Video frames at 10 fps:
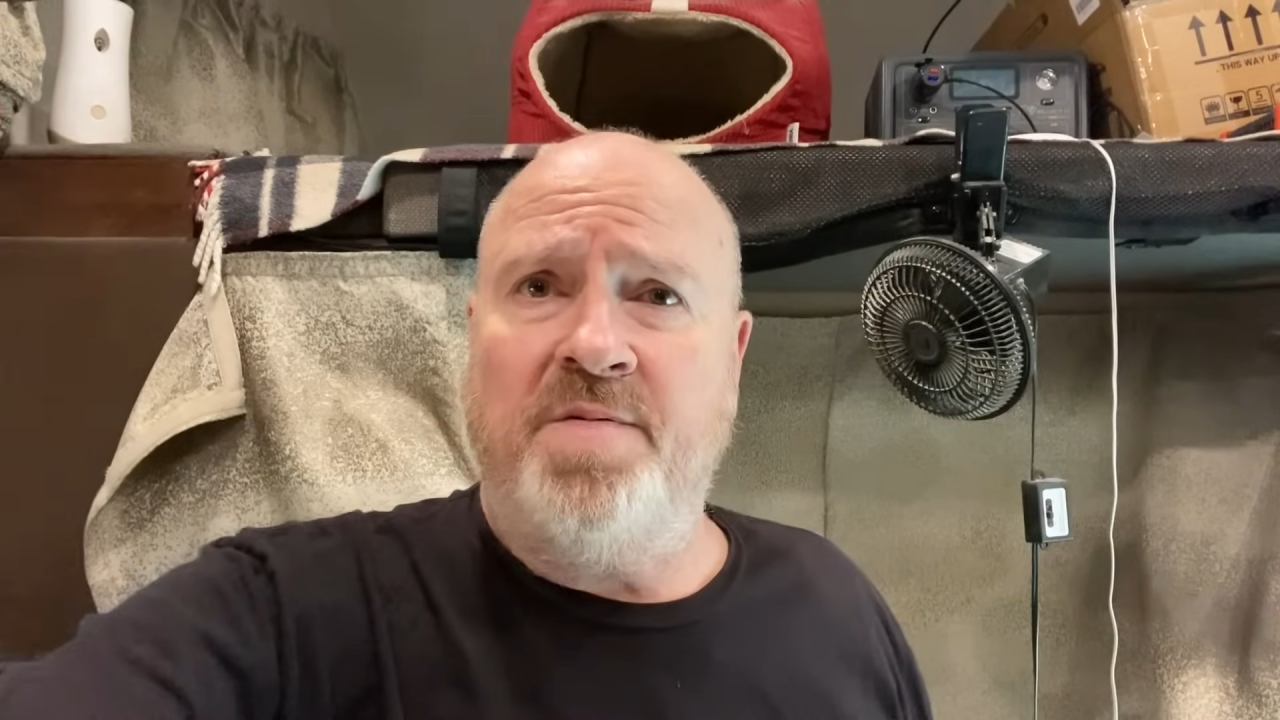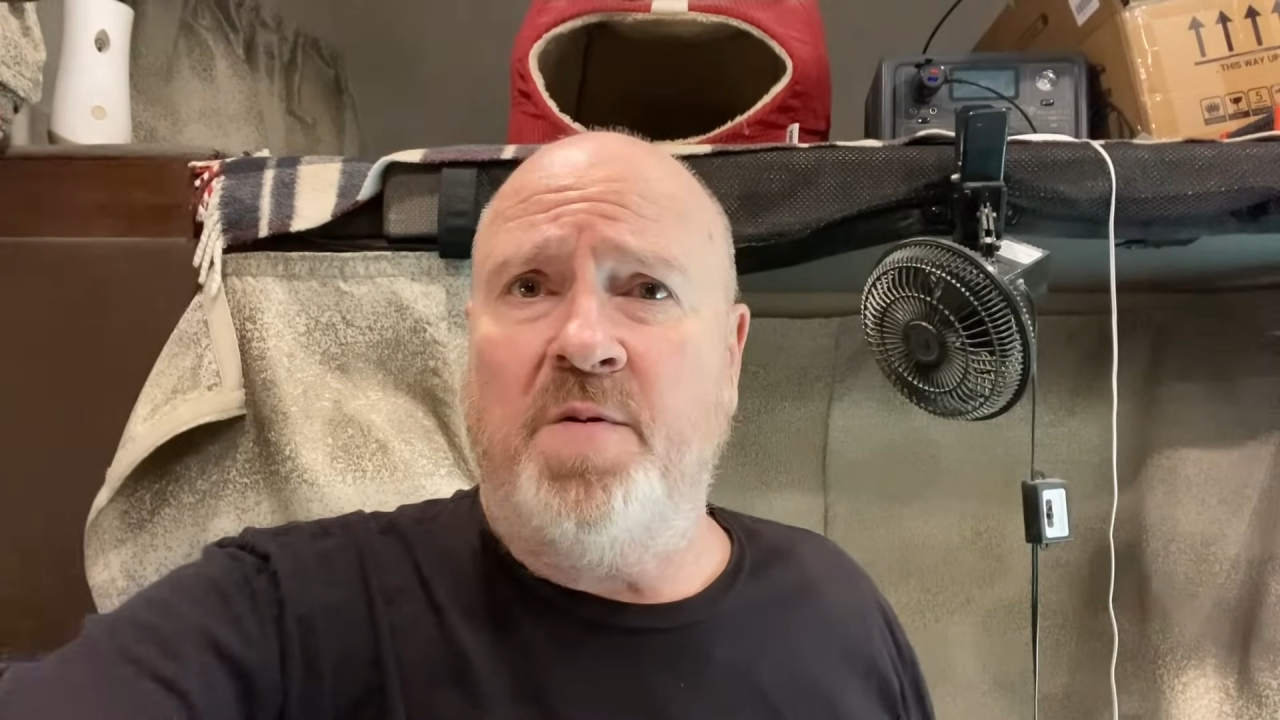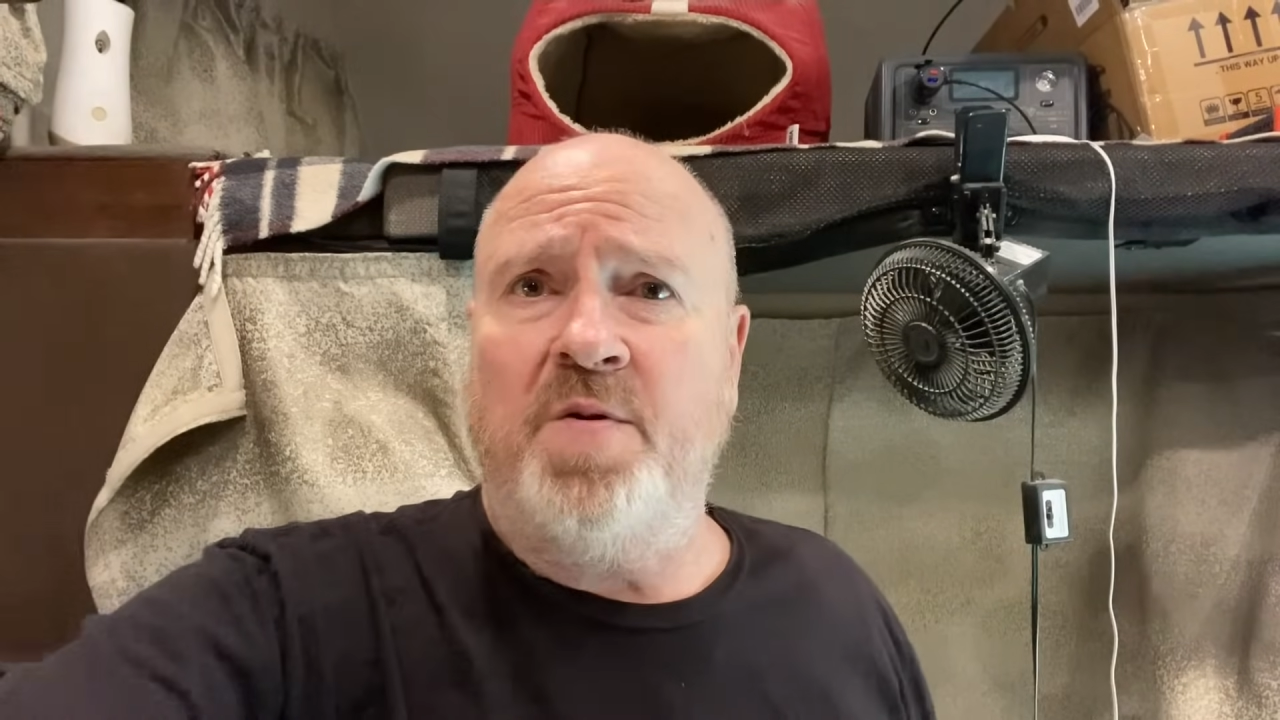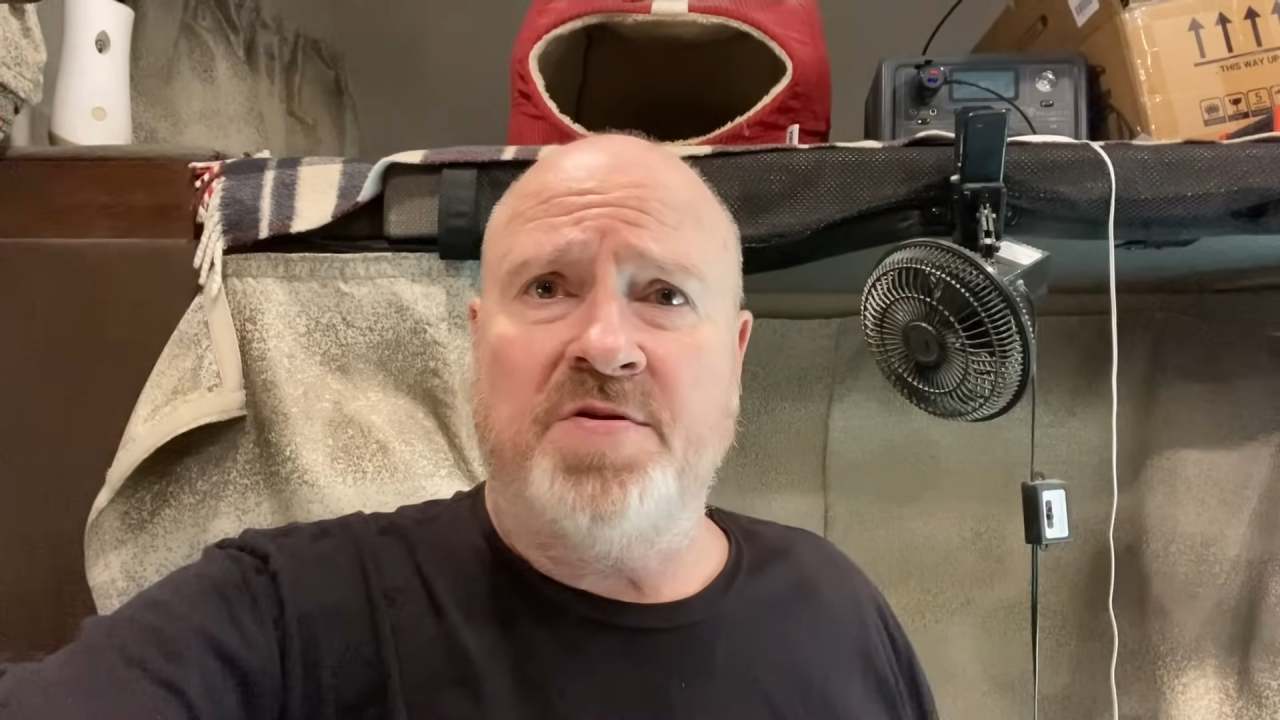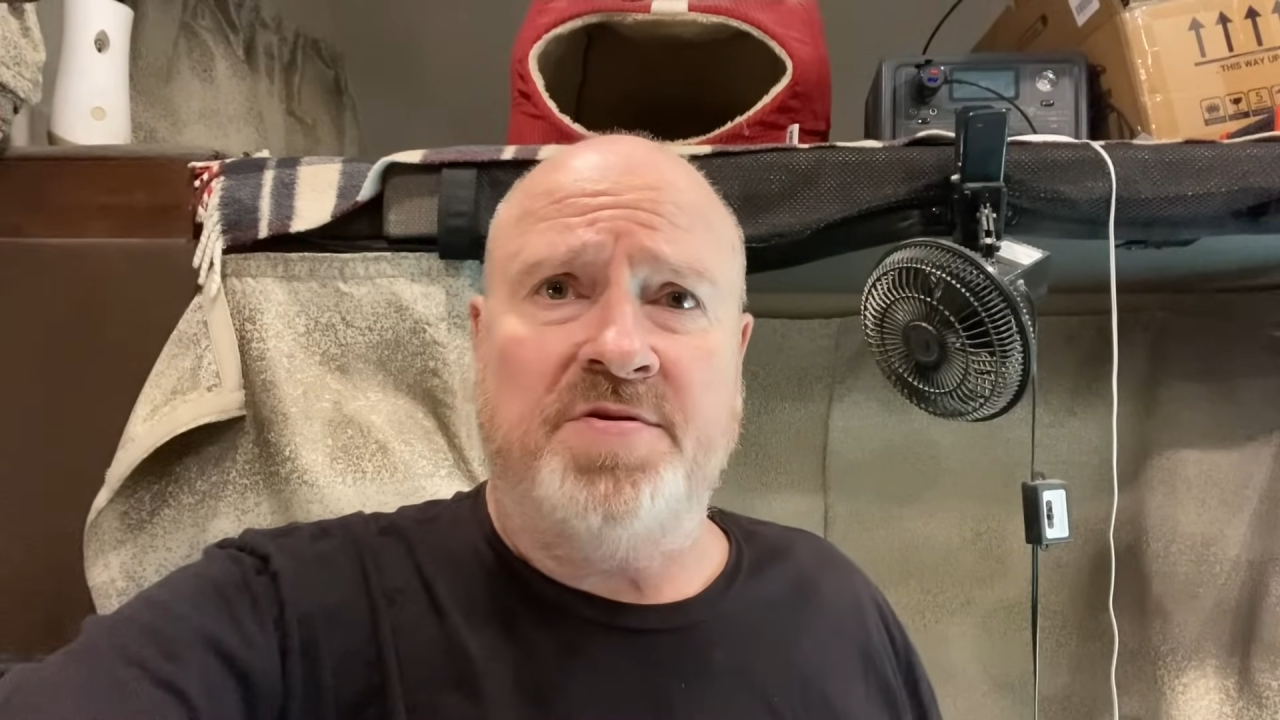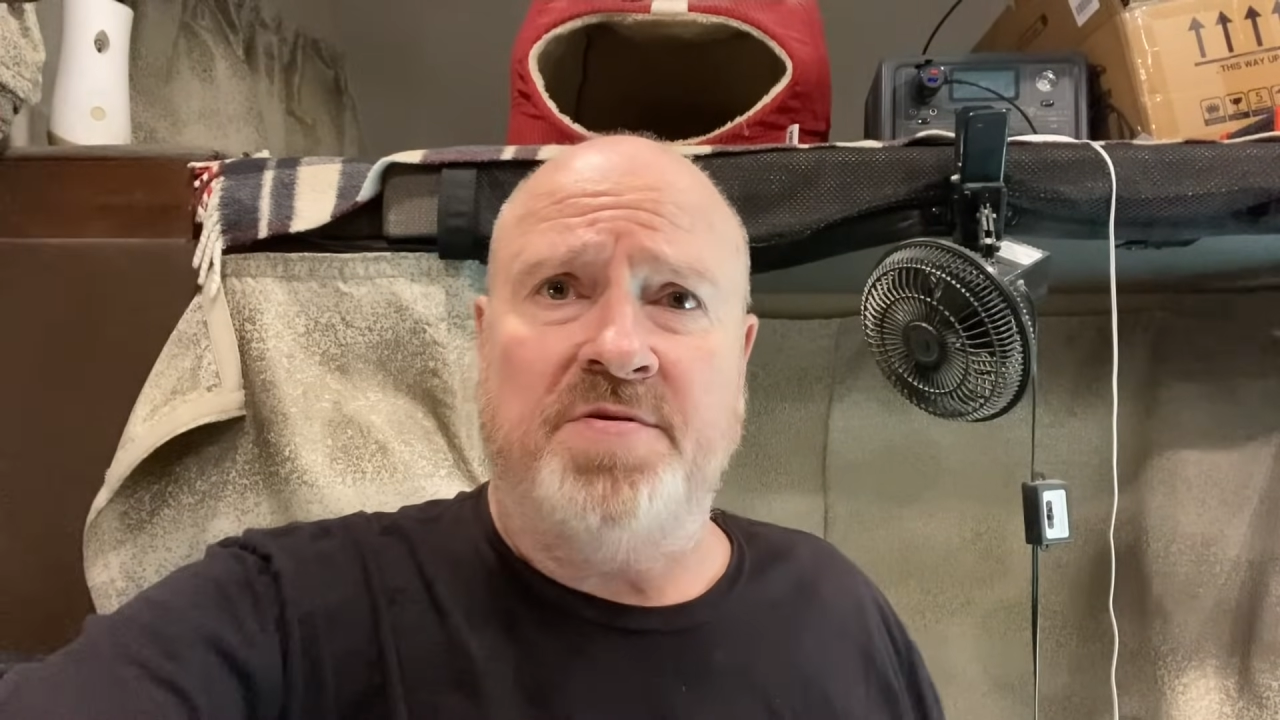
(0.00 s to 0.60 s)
forest or